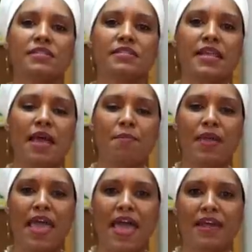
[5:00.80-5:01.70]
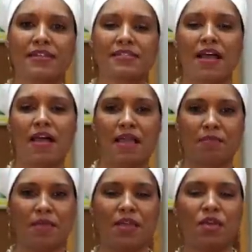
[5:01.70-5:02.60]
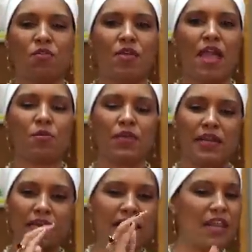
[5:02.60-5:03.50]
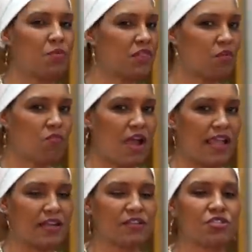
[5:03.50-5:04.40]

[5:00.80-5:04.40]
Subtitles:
step at a time, right? We lead with the right.